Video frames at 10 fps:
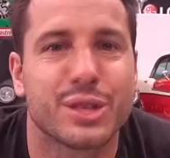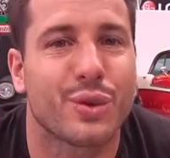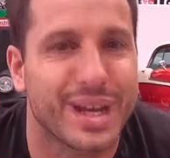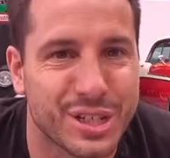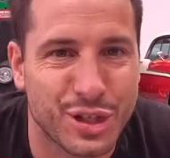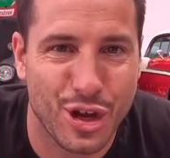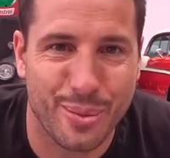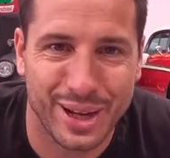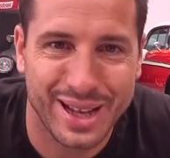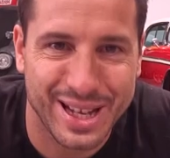the Trask
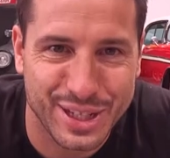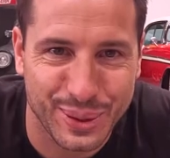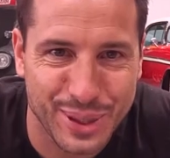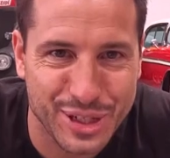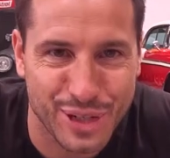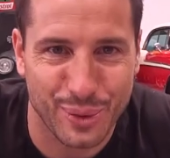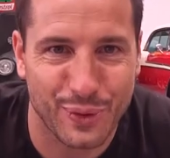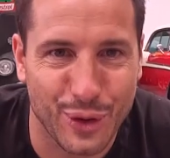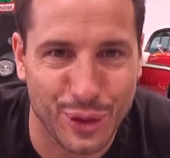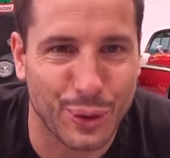turbo kit to it so
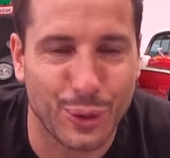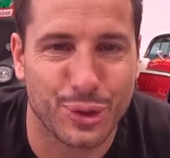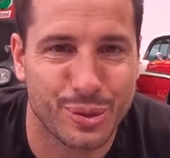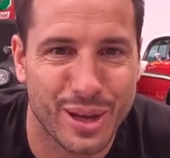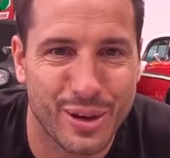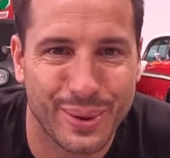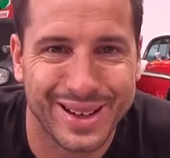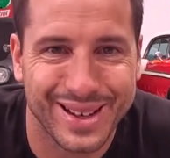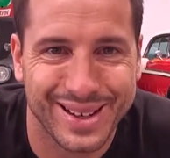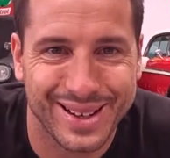we've got the horsepower we
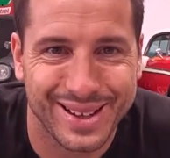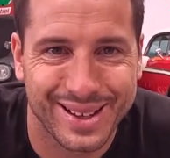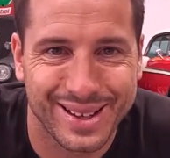need.